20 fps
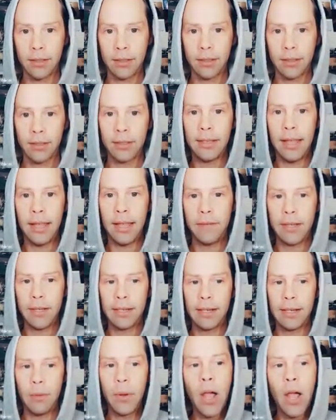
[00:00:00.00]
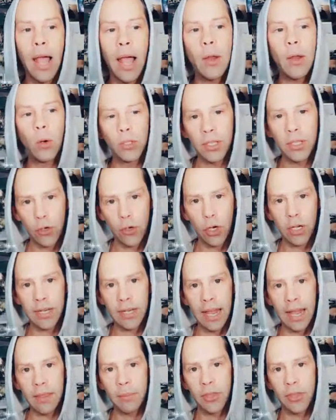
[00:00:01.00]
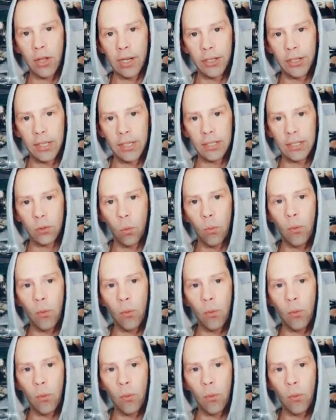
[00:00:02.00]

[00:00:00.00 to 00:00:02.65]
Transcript: So definitely. And then also if you go into other mythologies,